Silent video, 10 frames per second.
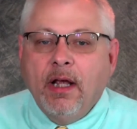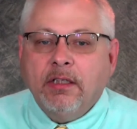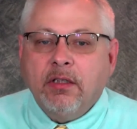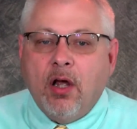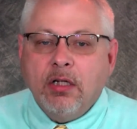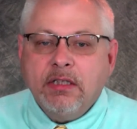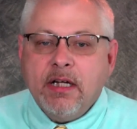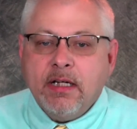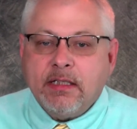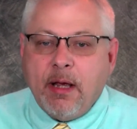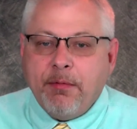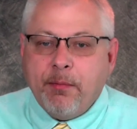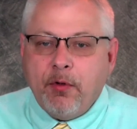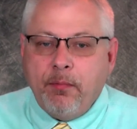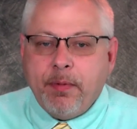As long as it is
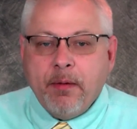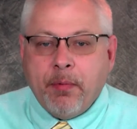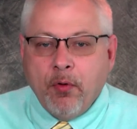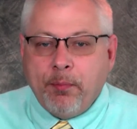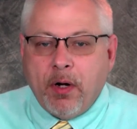acceptable by both